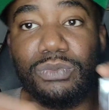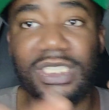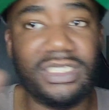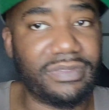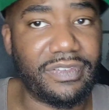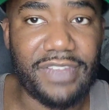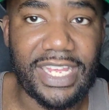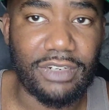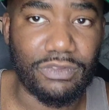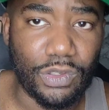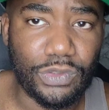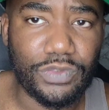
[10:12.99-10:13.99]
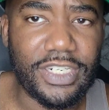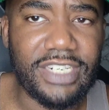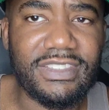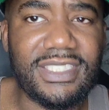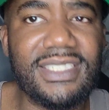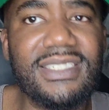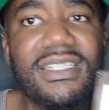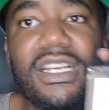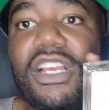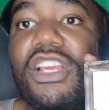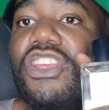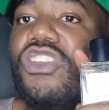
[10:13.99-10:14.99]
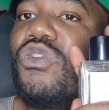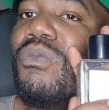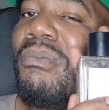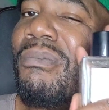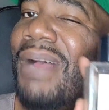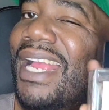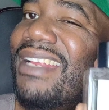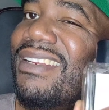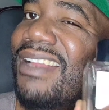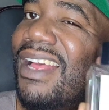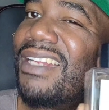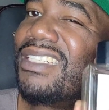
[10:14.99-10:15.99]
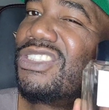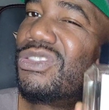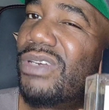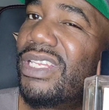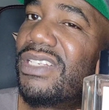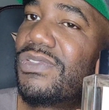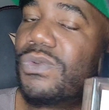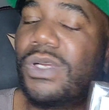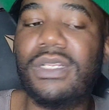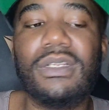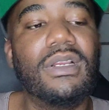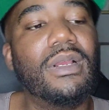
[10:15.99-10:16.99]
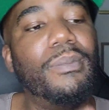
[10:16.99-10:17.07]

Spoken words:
too much of a fan of rose fragrances, you might not enjoy this one.